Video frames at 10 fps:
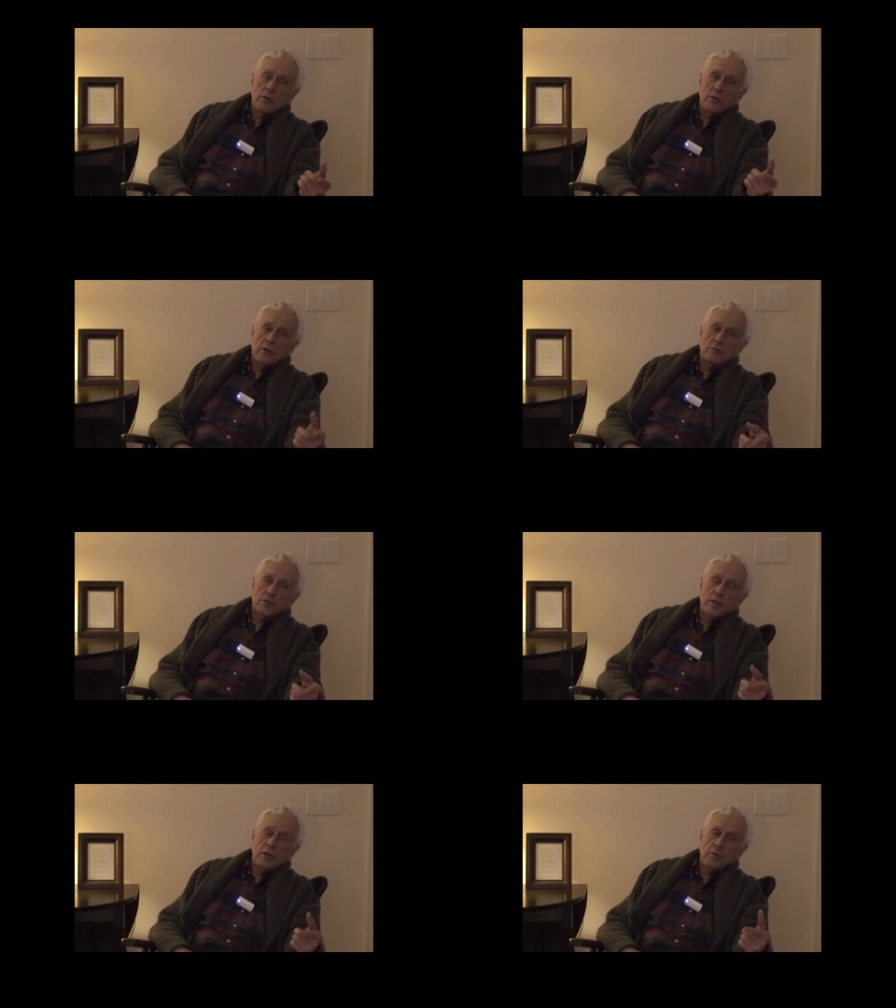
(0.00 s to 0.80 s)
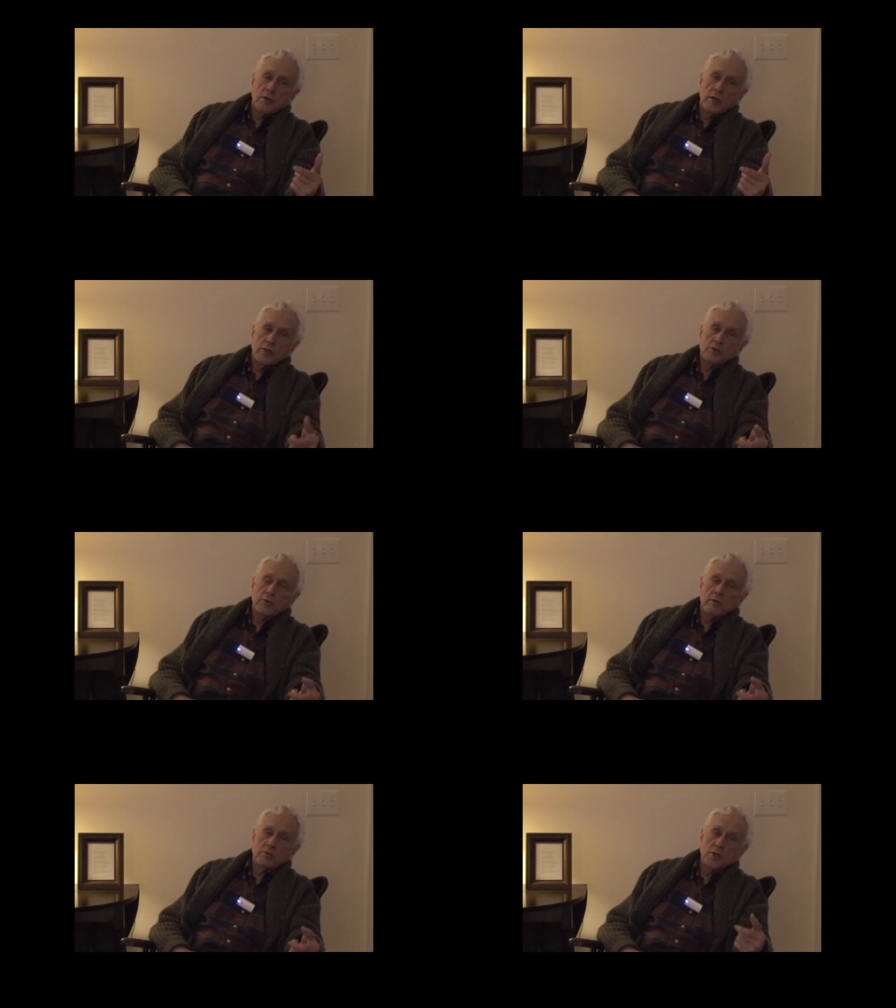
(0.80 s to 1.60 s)
where he was dealing with the
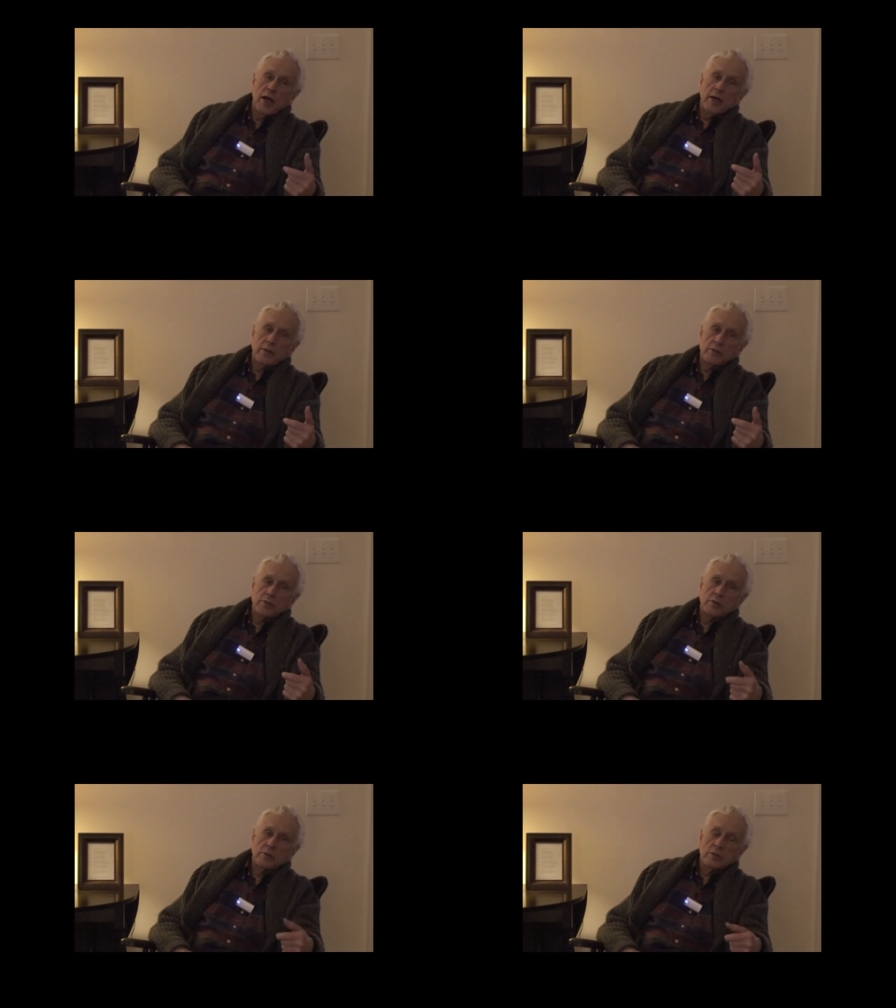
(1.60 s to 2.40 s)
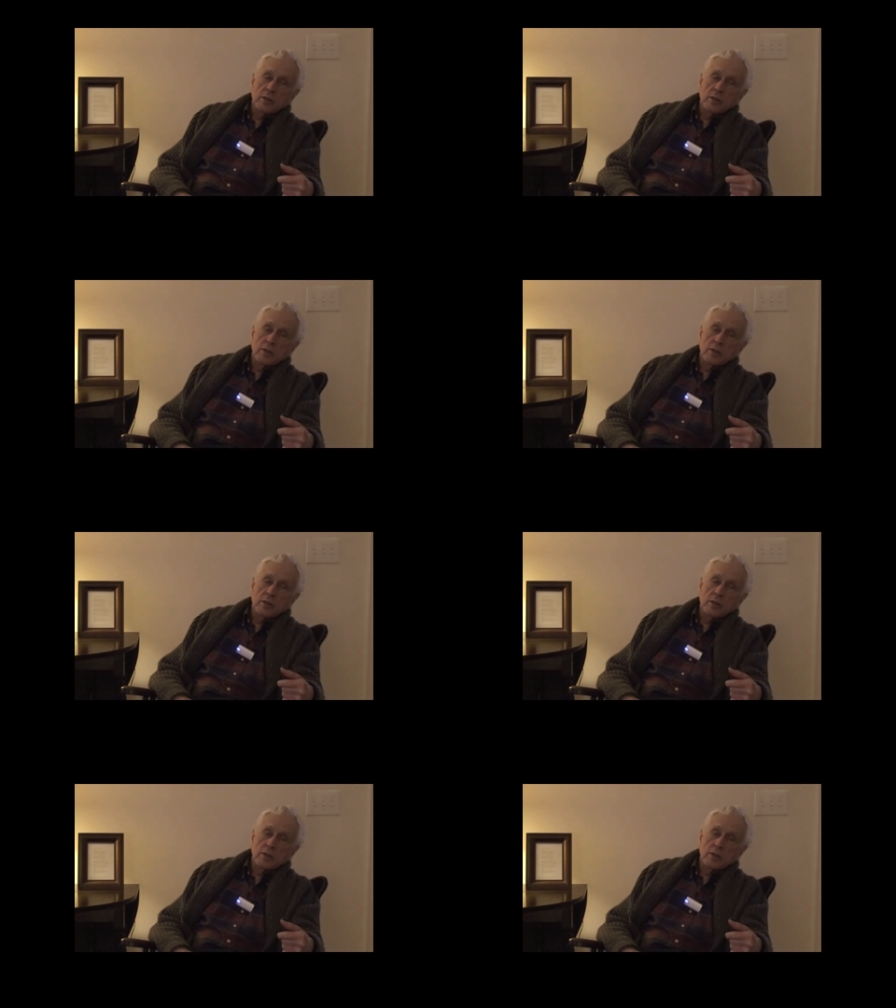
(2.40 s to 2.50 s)
history of science.